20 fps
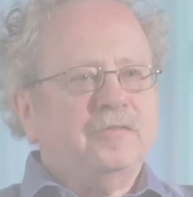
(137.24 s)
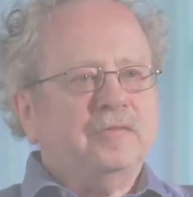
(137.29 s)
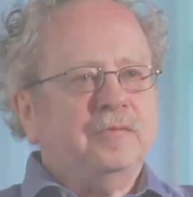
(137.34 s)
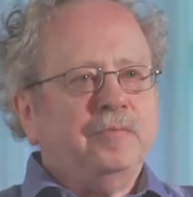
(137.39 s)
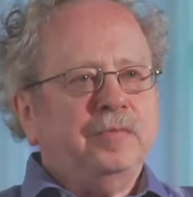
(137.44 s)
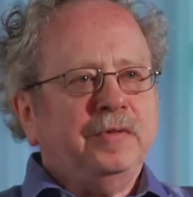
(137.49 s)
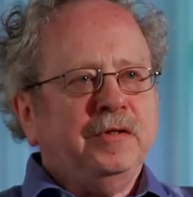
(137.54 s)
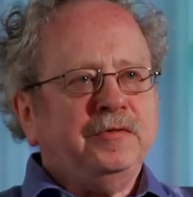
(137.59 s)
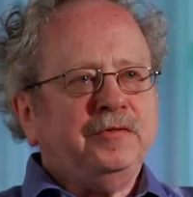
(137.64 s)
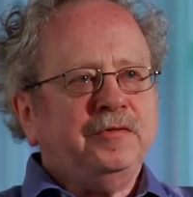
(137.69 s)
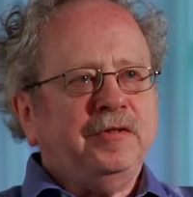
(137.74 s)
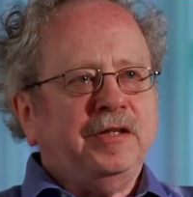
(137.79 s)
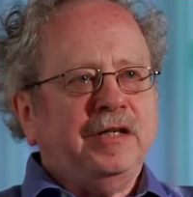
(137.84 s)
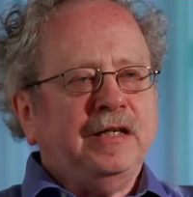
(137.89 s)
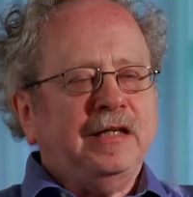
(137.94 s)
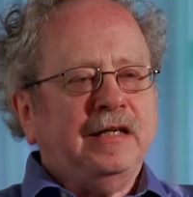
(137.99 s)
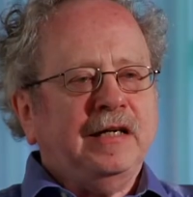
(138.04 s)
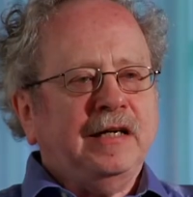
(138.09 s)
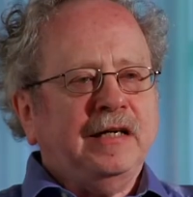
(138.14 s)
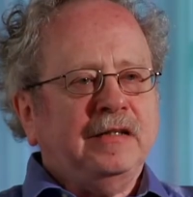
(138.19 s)

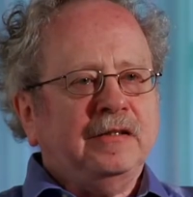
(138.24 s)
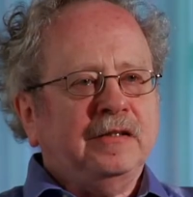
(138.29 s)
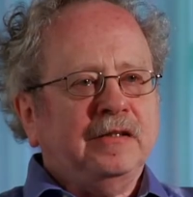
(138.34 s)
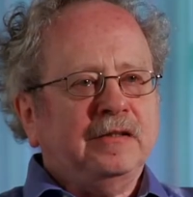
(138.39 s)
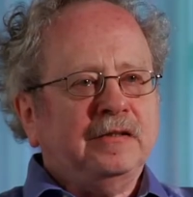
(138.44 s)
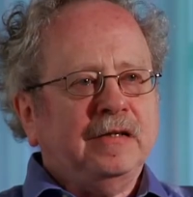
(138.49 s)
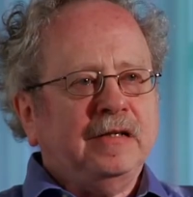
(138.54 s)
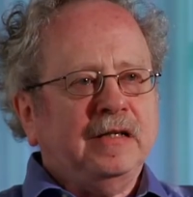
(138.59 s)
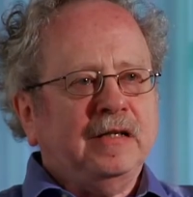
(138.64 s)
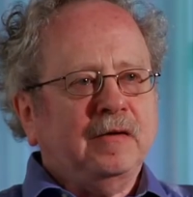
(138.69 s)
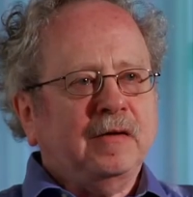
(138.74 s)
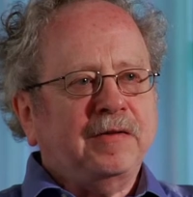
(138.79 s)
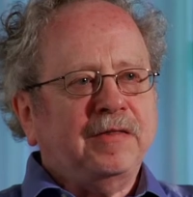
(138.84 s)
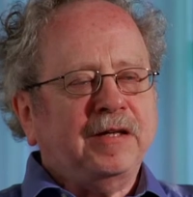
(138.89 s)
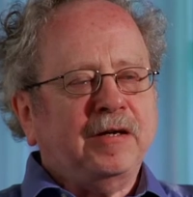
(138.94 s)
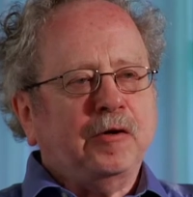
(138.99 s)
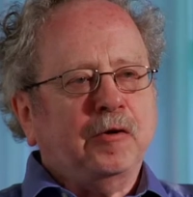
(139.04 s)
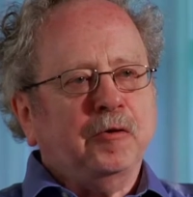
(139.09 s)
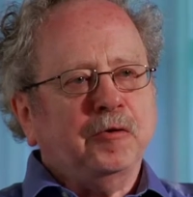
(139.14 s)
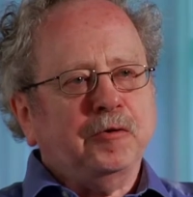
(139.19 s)
simplicity, and I
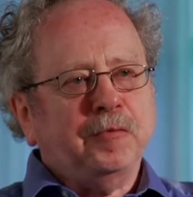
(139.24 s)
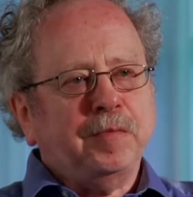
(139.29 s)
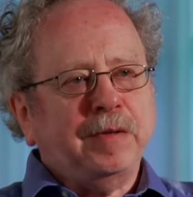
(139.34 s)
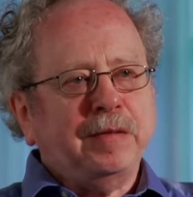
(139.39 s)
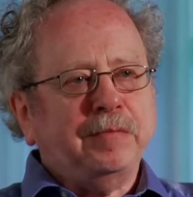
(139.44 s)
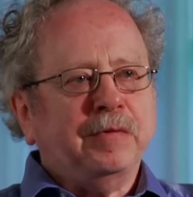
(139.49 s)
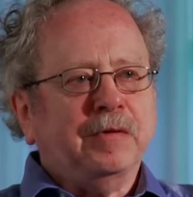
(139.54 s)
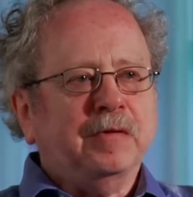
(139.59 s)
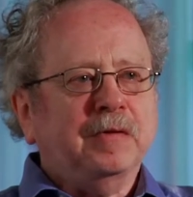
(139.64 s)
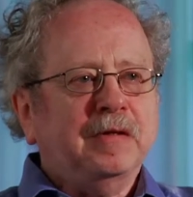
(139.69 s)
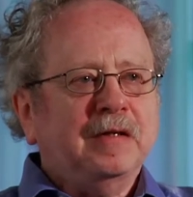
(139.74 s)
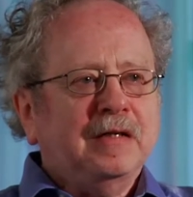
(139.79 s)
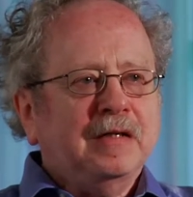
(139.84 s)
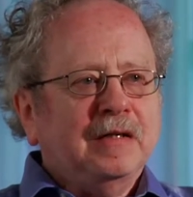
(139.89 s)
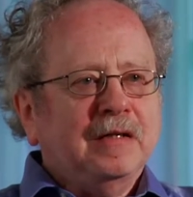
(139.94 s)
think older people,